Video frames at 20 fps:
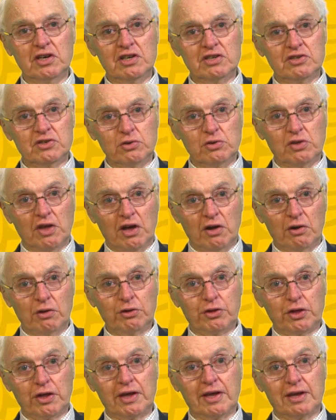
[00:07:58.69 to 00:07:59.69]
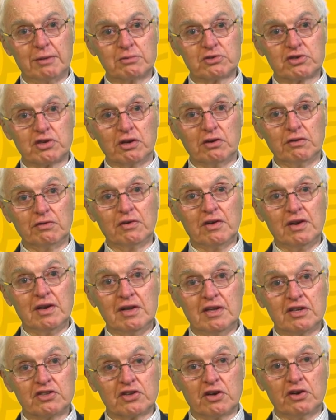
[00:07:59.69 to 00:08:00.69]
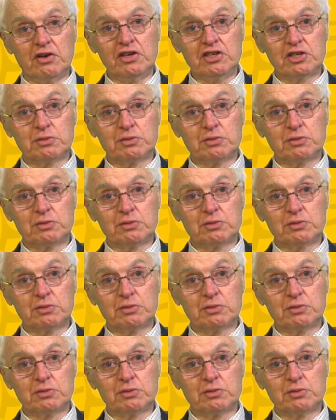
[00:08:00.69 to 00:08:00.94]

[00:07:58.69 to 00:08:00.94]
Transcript: do the whole thing himself, so he